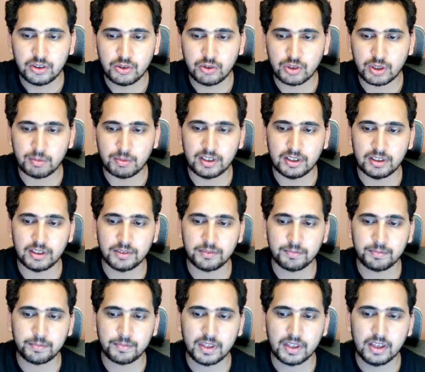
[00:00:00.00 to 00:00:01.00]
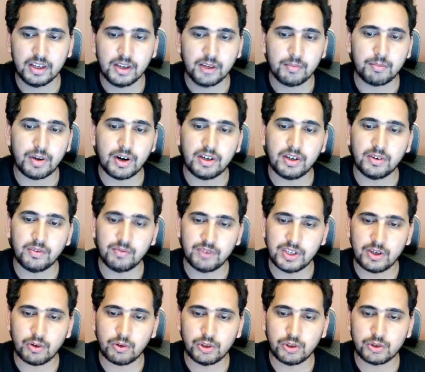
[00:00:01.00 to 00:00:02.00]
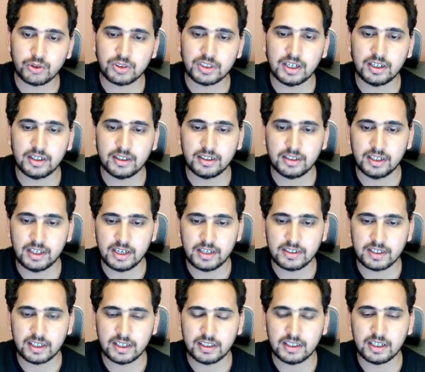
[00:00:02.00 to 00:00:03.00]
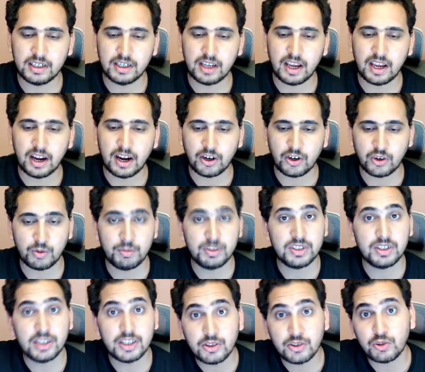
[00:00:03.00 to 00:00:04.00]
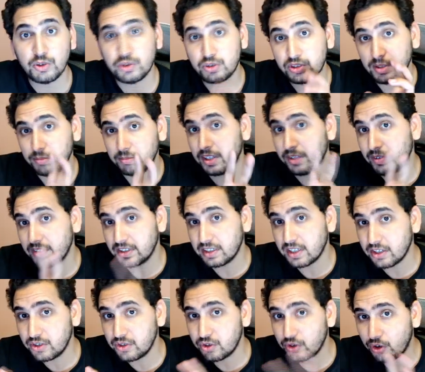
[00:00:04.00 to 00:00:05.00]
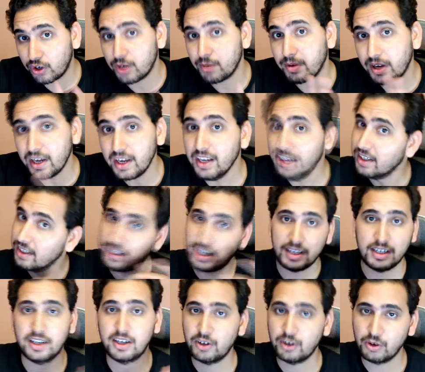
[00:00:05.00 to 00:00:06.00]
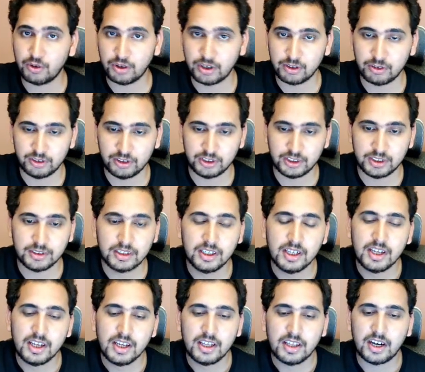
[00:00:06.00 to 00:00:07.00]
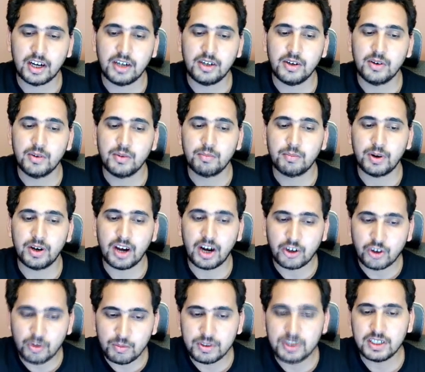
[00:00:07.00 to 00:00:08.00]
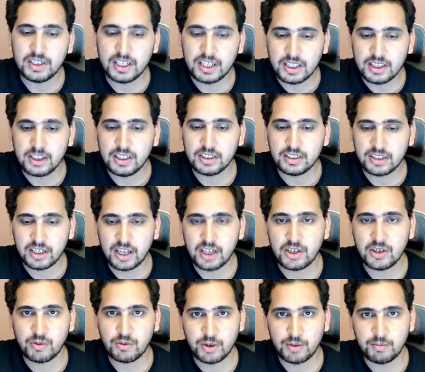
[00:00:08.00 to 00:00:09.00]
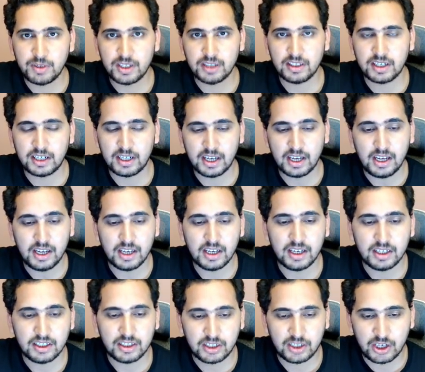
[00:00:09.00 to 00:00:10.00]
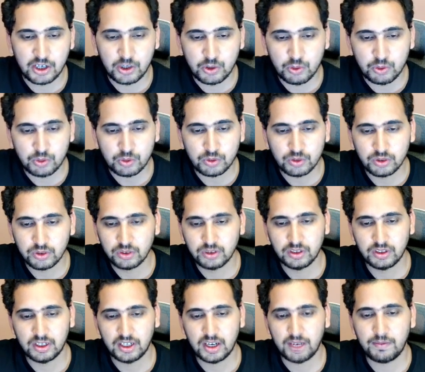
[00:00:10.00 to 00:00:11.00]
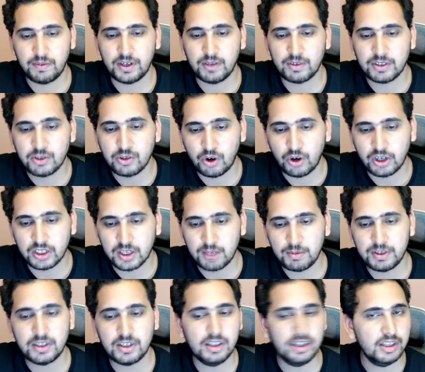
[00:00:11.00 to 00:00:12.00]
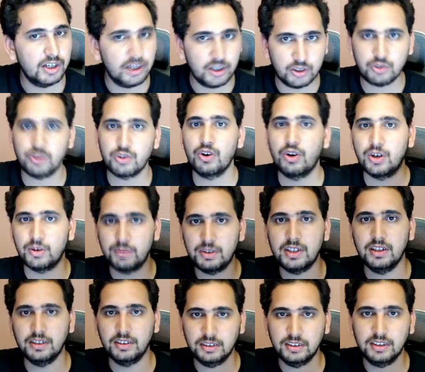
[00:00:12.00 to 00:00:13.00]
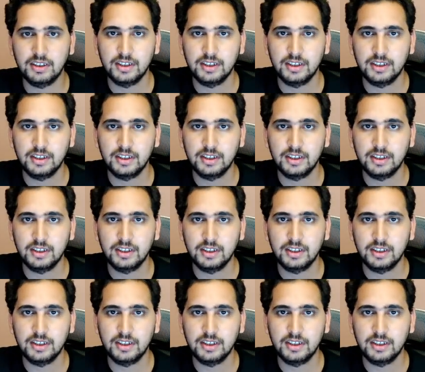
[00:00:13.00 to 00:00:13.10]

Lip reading: durability. But we also said initially that atomicity is also something which is ensured by write-ahead logging only, right? But atomicity in this scenario would mean that, hey, T2, if it was not committed, it should not be done,